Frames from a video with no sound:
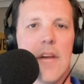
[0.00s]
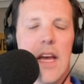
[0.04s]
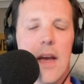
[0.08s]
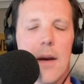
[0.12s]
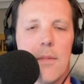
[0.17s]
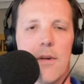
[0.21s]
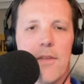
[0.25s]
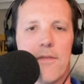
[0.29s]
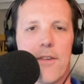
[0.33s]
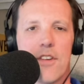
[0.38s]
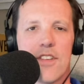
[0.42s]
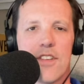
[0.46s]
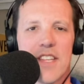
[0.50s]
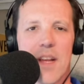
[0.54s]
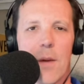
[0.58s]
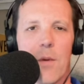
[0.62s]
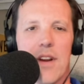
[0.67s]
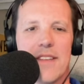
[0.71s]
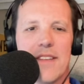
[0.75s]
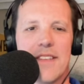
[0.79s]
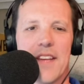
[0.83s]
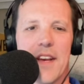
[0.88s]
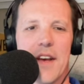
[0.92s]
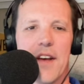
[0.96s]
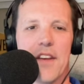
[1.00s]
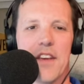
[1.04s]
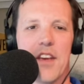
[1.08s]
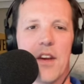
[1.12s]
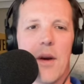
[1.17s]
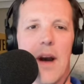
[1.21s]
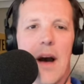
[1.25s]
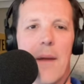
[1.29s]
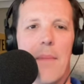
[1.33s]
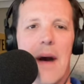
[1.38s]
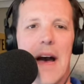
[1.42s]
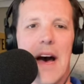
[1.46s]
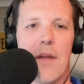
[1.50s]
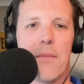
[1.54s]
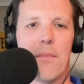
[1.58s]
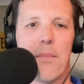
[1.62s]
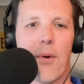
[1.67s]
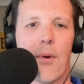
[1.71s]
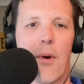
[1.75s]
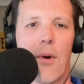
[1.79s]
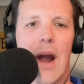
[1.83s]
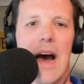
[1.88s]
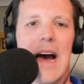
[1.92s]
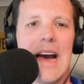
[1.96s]
But first, I want to tell you about
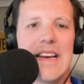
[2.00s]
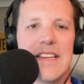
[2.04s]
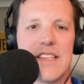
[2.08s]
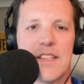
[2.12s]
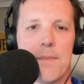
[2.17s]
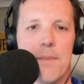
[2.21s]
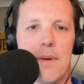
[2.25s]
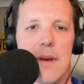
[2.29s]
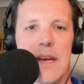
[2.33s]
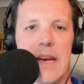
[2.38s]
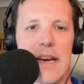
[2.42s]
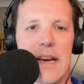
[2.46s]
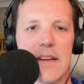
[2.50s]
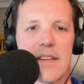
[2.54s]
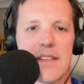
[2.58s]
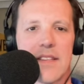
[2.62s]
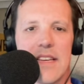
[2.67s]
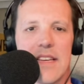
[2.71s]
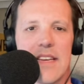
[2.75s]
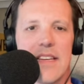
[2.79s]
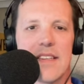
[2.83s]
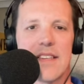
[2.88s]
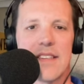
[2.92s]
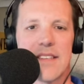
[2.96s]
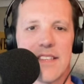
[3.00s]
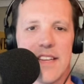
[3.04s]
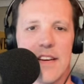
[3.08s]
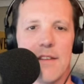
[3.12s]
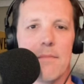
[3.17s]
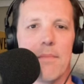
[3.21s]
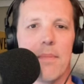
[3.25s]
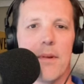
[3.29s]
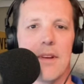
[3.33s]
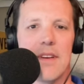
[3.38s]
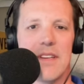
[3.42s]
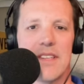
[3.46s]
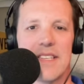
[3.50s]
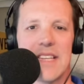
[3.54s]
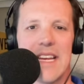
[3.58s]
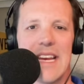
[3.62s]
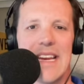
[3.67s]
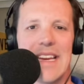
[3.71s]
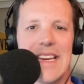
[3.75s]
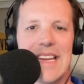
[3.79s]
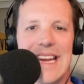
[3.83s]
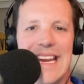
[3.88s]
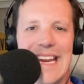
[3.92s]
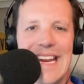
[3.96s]
Prize Picks, the simplest
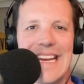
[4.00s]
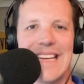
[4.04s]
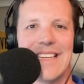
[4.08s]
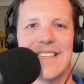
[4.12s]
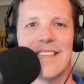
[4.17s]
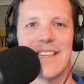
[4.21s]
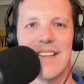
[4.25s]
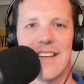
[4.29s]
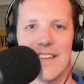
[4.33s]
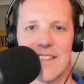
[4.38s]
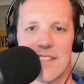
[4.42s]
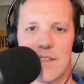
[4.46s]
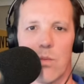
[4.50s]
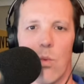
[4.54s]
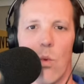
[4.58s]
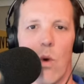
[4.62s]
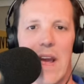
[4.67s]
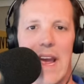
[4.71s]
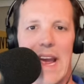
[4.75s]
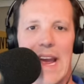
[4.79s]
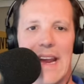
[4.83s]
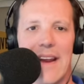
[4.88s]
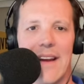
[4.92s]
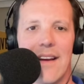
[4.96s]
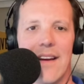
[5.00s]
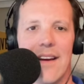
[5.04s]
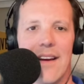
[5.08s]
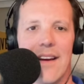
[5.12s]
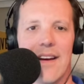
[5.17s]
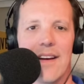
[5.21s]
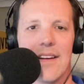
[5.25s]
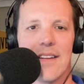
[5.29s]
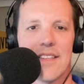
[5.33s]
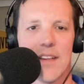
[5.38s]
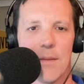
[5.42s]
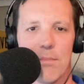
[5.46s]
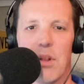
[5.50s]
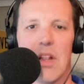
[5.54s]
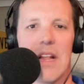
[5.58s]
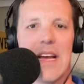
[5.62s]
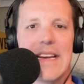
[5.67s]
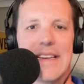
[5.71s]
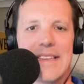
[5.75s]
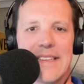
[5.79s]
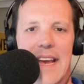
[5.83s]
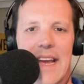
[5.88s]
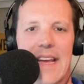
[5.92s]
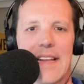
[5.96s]
and easiest way to
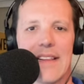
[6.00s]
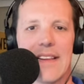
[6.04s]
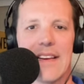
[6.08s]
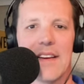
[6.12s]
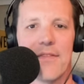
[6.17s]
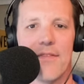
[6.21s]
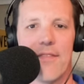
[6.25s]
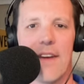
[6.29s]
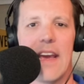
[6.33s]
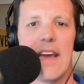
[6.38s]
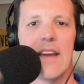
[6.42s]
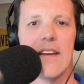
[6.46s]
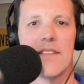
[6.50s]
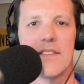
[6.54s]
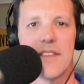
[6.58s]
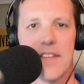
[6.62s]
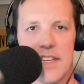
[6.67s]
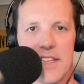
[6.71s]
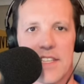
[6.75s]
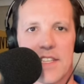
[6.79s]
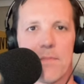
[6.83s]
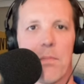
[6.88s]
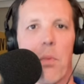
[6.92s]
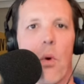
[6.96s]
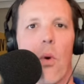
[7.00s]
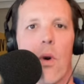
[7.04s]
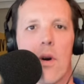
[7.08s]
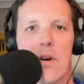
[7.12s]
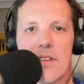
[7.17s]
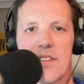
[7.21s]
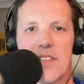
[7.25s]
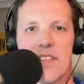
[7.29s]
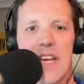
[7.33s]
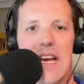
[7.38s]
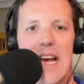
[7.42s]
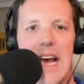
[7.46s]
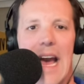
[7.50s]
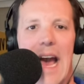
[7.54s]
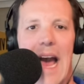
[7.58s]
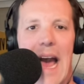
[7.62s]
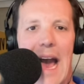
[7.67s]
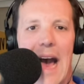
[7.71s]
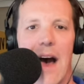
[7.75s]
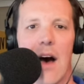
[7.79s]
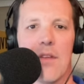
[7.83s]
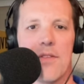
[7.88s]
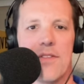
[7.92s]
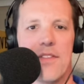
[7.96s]
play daily fantasy sports
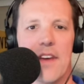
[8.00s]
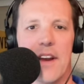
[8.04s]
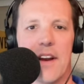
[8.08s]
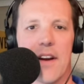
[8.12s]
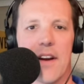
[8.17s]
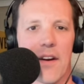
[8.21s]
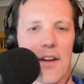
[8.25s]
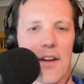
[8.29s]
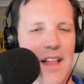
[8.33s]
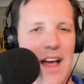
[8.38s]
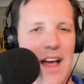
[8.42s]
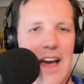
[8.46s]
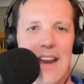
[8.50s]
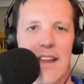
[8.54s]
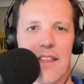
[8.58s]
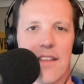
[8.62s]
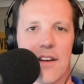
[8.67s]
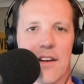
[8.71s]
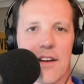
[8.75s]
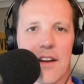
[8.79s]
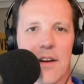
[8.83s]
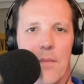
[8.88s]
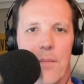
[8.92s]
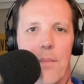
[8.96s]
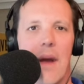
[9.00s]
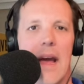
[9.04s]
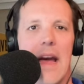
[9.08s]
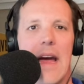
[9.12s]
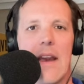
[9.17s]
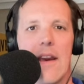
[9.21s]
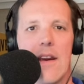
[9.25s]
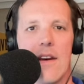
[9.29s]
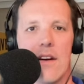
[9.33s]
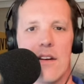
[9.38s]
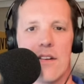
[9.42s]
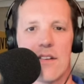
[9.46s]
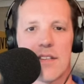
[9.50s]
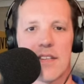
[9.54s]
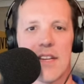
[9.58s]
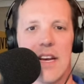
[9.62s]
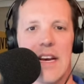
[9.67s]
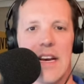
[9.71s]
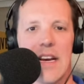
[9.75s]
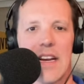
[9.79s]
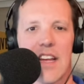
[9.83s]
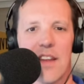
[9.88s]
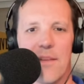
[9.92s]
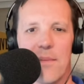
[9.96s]
out there. A lot of their competitors
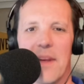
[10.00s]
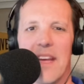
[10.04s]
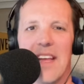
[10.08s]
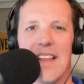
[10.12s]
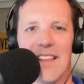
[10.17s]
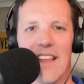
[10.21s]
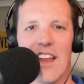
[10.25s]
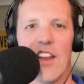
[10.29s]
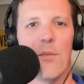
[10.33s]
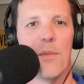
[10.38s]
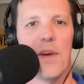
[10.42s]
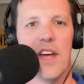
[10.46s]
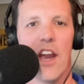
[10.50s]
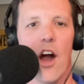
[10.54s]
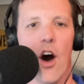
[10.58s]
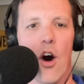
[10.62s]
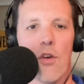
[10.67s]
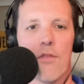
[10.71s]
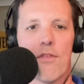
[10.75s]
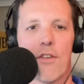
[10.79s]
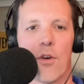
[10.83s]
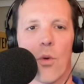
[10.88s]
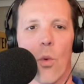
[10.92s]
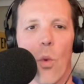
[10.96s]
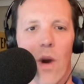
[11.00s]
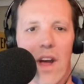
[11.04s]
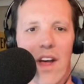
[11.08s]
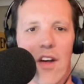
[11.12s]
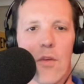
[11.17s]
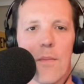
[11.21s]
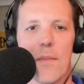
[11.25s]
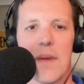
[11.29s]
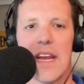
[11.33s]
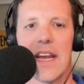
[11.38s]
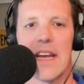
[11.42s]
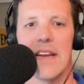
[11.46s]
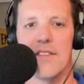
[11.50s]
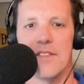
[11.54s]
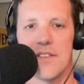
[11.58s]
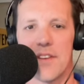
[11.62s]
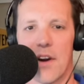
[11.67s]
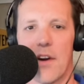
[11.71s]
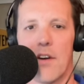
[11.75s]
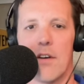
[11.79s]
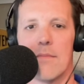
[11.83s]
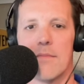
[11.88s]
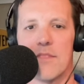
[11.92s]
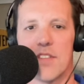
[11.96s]
can be a little bit overwhelming in
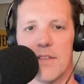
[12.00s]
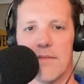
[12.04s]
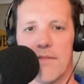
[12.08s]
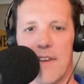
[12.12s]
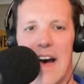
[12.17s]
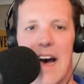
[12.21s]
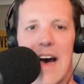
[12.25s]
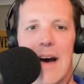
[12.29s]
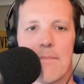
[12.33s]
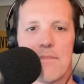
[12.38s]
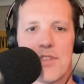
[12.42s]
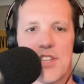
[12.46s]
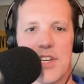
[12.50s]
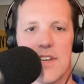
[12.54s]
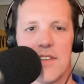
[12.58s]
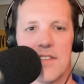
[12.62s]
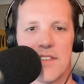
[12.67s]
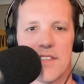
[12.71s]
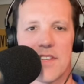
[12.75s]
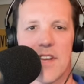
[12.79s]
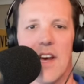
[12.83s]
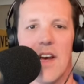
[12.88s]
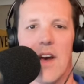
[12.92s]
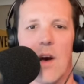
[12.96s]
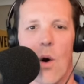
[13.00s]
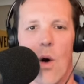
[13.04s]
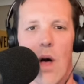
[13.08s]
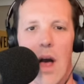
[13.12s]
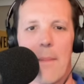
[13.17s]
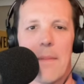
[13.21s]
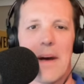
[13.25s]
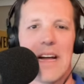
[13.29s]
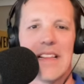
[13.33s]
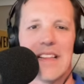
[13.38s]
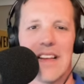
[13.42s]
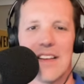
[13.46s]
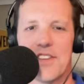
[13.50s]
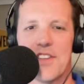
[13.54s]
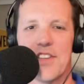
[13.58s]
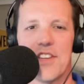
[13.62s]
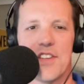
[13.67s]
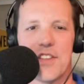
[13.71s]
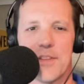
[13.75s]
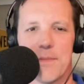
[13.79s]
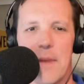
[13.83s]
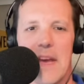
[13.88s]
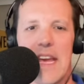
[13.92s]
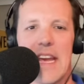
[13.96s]
terms of options. Well, how about let's
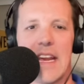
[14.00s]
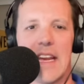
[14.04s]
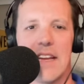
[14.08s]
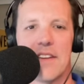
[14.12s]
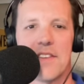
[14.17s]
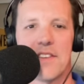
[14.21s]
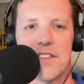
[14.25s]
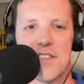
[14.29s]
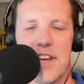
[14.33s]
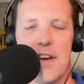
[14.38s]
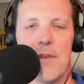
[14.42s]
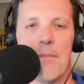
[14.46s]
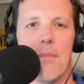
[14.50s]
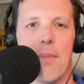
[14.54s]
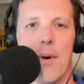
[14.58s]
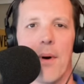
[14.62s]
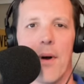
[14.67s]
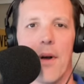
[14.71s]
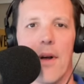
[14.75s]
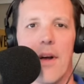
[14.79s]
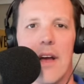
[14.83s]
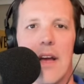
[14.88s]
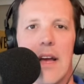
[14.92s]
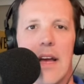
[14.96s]
just make it simple.